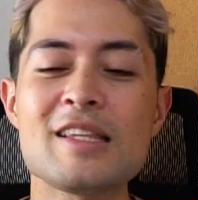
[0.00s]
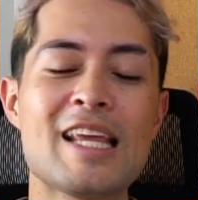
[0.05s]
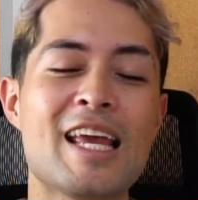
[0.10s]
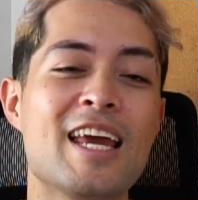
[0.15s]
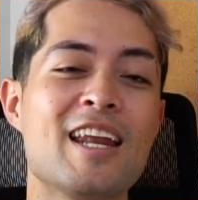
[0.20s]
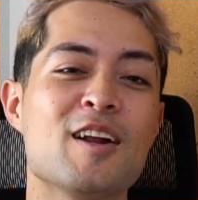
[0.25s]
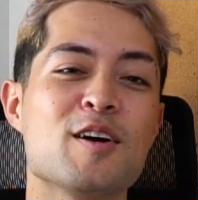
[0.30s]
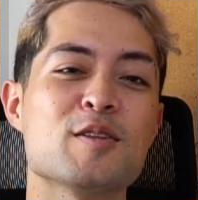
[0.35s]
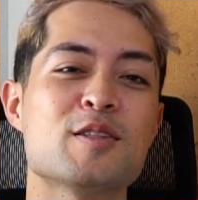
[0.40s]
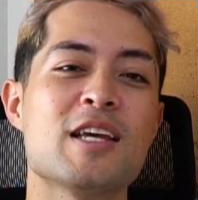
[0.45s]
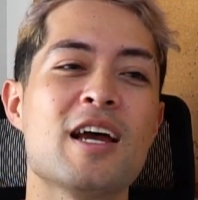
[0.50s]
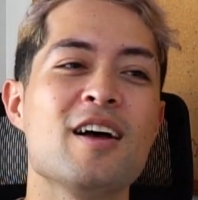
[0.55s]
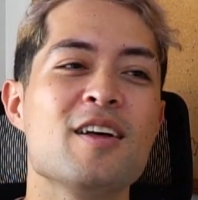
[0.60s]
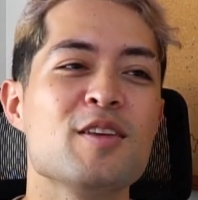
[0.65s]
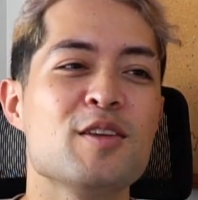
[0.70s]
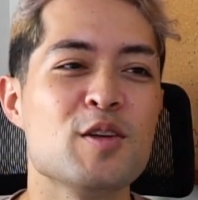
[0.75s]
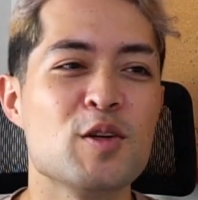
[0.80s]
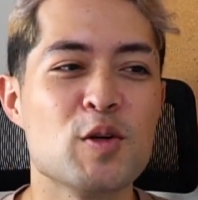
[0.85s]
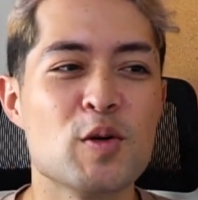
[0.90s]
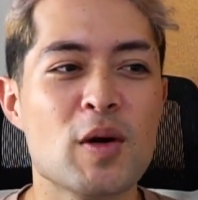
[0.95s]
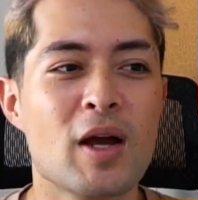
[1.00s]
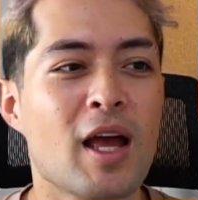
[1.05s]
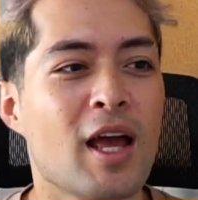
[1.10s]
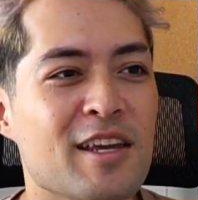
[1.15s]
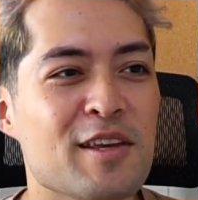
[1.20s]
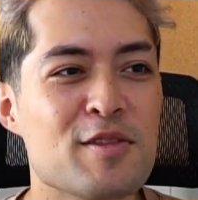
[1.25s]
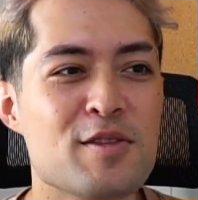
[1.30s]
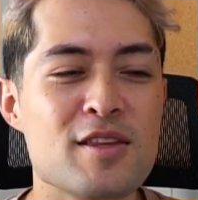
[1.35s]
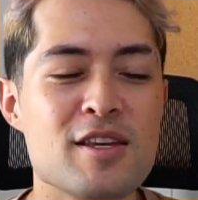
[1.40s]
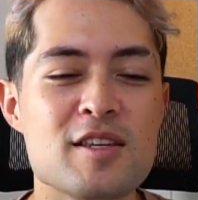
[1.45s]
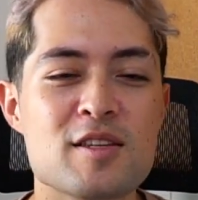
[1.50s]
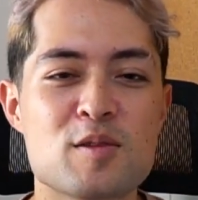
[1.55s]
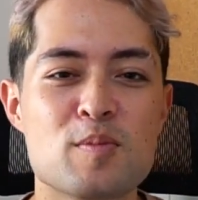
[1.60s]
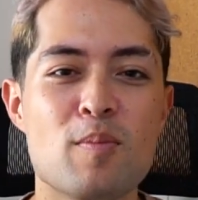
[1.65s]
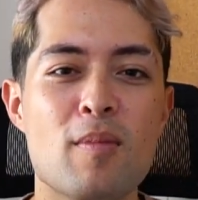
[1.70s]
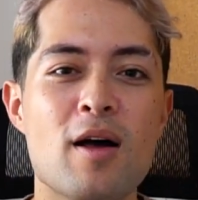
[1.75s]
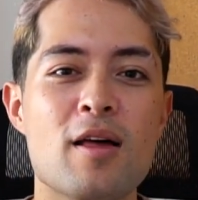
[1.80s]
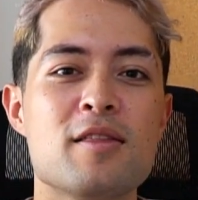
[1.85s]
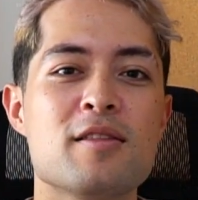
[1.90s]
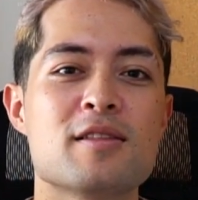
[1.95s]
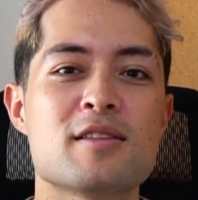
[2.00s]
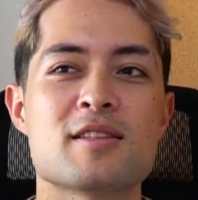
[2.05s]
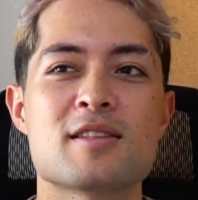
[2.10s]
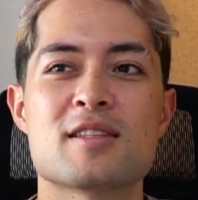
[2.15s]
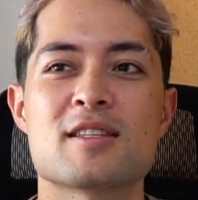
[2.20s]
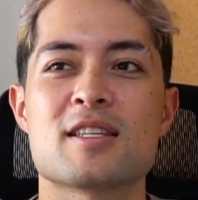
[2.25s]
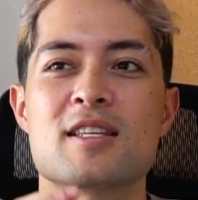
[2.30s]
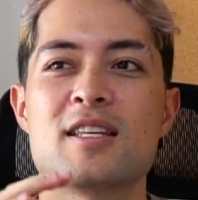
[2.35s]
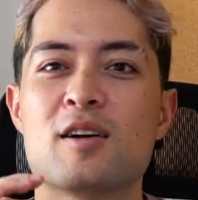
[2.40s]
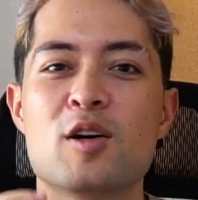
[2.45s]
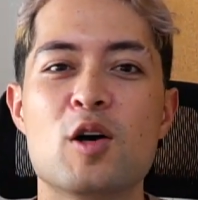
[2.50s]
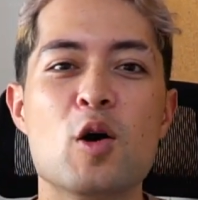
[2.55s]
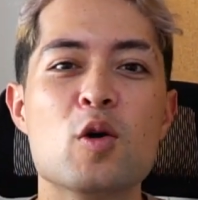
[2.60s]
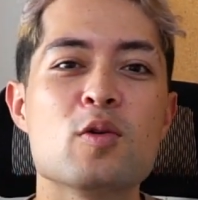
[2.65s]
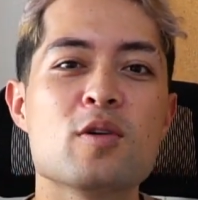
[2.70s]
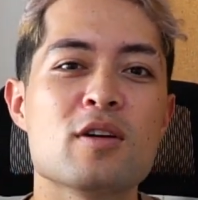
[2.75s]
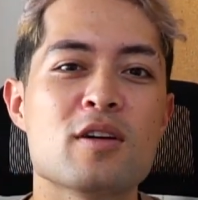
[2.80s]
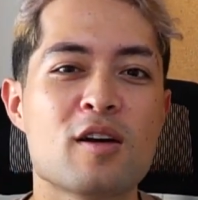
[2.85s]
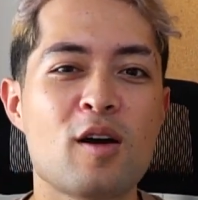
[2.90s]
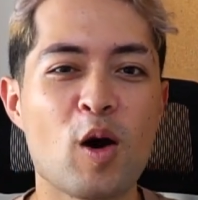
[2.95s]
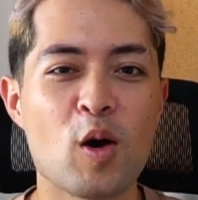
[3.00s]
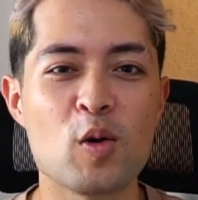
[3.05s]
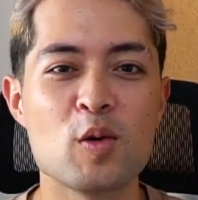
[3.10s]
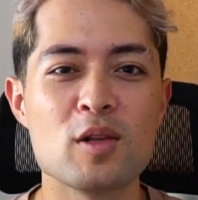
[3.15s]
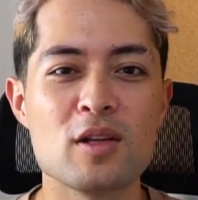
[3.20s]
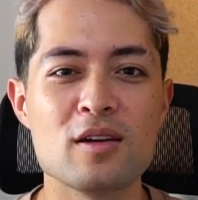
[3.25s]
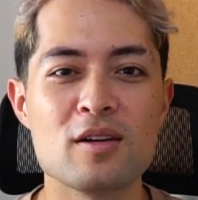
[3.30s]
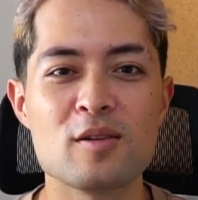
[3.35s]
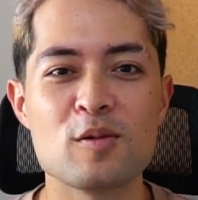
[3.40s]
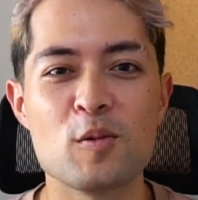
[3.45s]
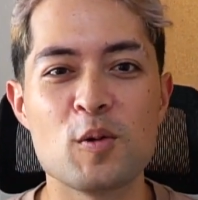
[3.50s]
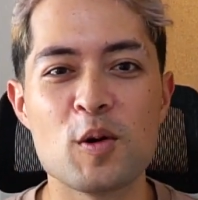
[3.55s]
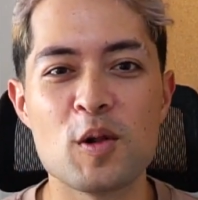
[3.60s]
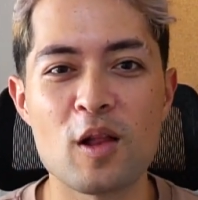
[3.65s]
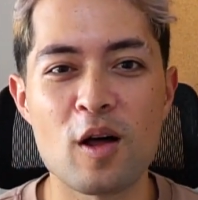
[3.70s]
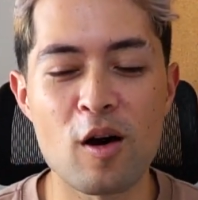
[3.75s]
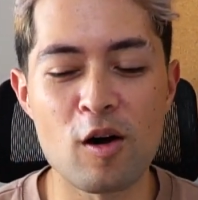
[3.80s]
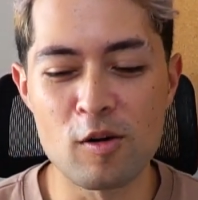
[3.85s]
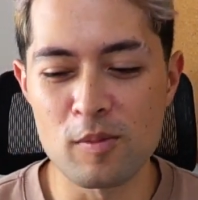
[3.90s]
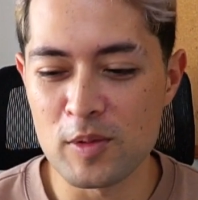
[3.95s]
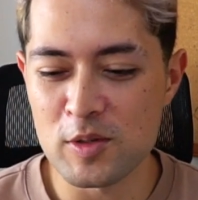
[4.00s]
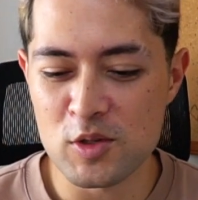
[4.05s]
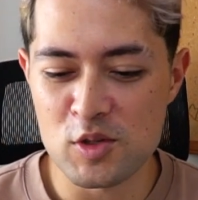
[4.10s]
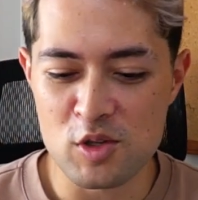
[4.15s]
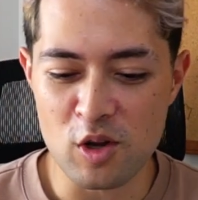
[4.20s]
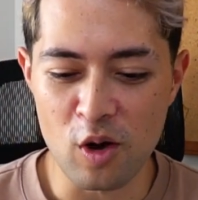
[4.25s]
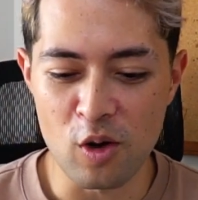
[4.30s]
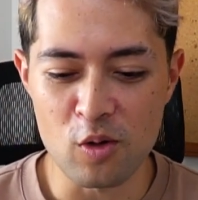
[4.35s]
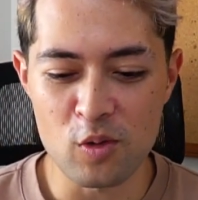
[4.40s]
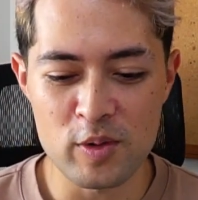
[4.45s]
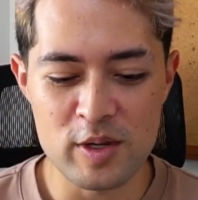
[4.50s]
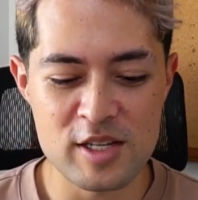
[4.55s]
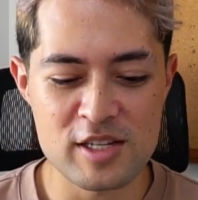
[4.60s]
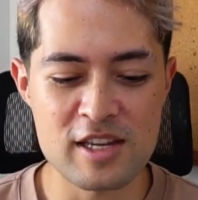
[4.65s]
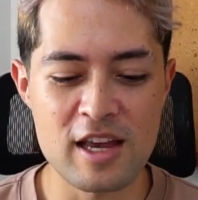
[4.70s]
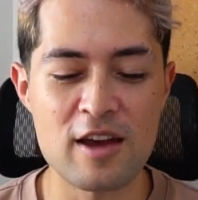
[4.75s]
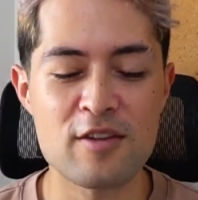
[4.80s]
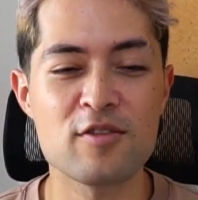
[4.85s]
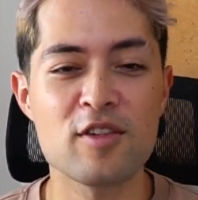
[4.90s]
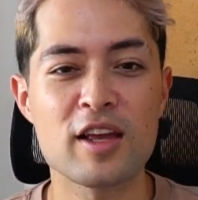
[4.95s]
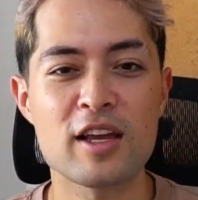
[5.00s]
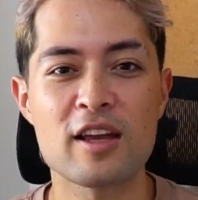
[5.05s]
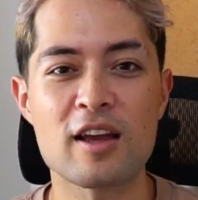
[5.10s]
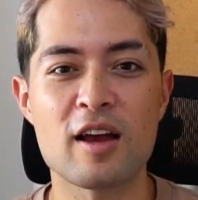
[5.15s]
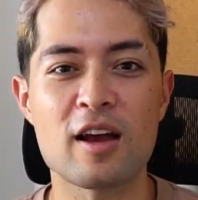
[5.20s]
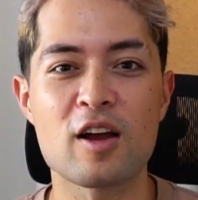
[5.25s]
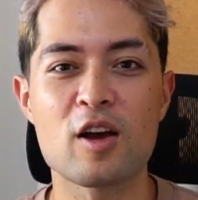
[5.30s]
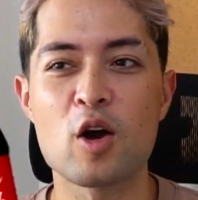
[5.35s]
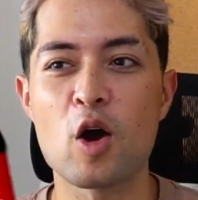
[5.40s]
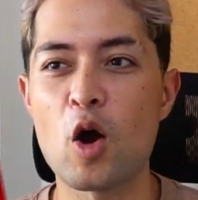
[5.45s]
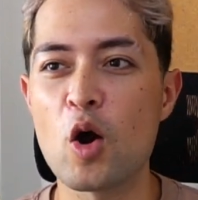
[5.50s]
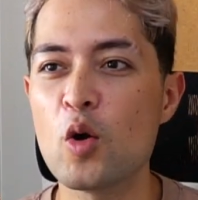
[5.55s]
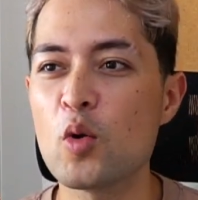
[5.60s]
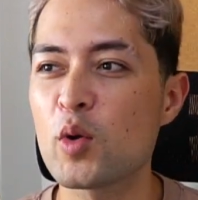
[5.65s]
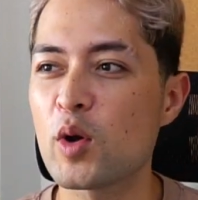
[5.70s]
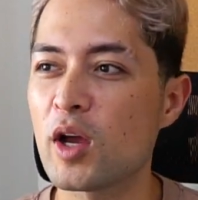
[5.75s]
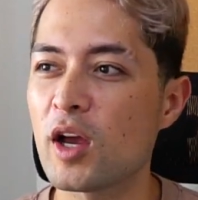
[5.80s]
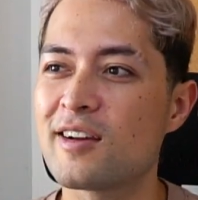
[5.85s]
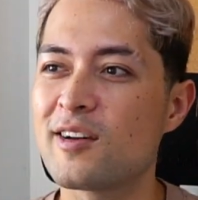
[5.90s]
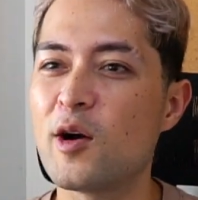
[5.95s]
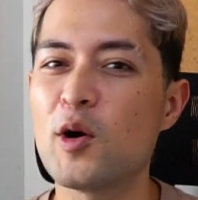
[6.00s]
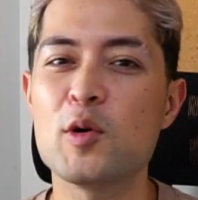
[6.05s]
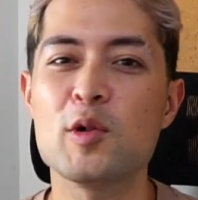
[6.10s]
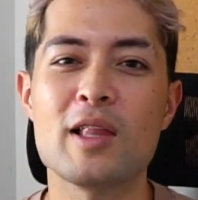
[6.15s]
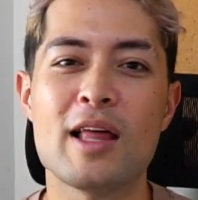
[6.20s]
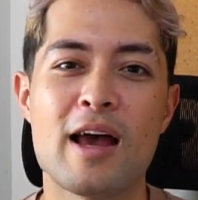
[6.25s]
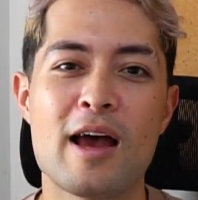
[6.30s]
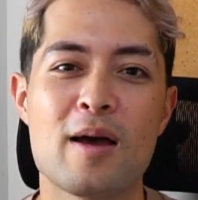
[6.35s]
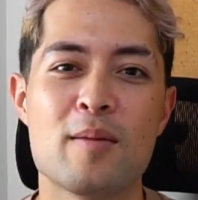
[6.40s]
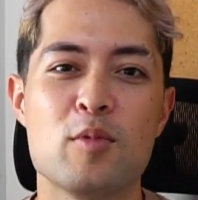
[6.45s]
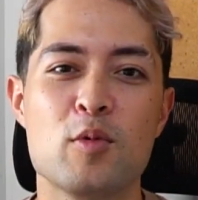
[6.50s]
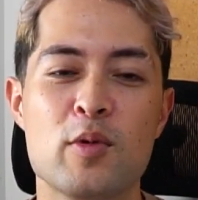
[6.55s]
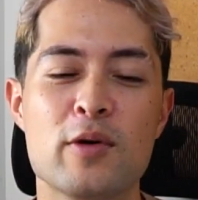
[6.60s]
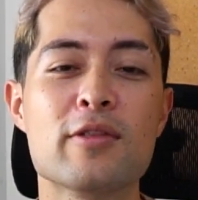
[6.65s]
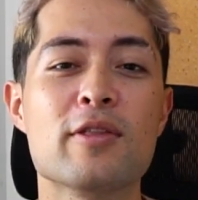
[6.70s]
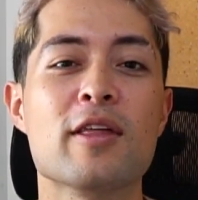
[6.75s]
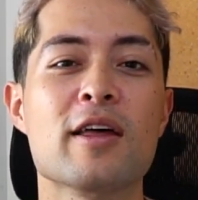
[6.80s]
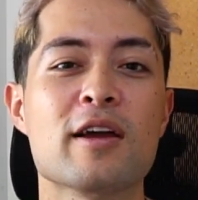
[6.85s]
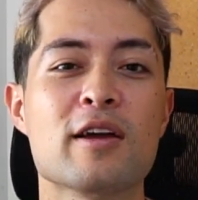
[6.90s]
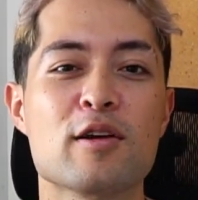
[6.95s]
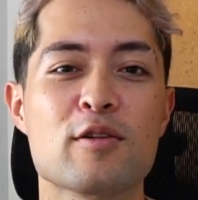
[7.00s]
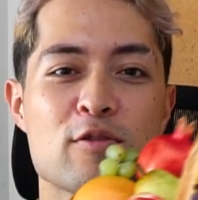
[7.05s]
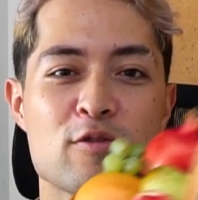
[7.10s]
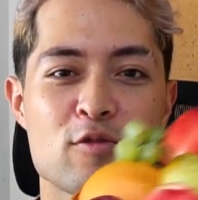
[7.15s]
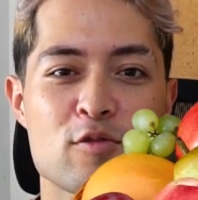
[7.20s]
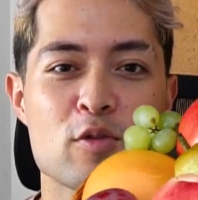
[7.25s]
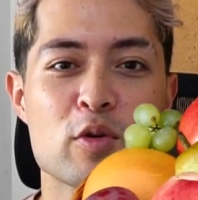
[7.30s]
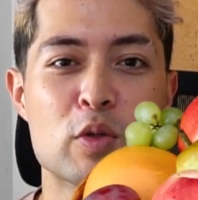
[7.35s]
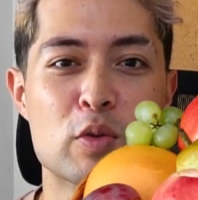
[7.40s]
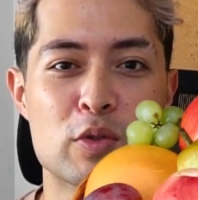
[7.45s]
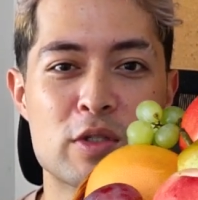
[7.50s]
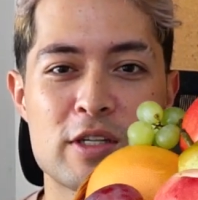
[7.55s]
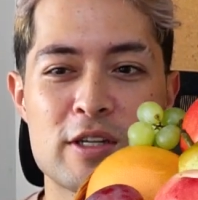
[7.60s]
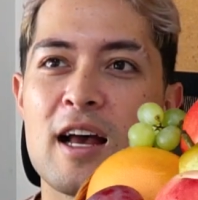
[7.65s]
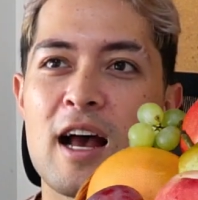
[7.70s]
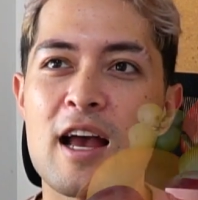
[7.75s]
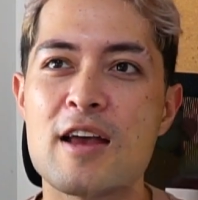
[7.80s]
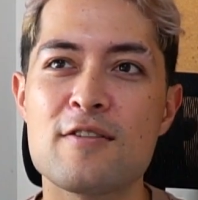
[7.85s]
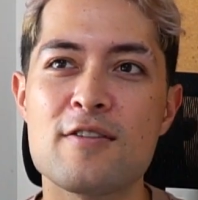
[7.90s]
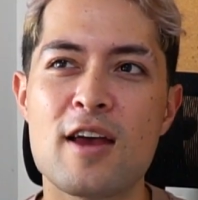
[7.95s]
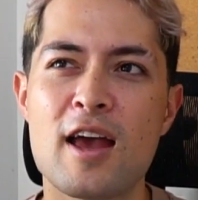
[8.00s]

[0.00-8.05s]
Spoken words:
And I'll tell you, in these months, Coca-Cola will almost always have like a Coke collab with like a fruit. I've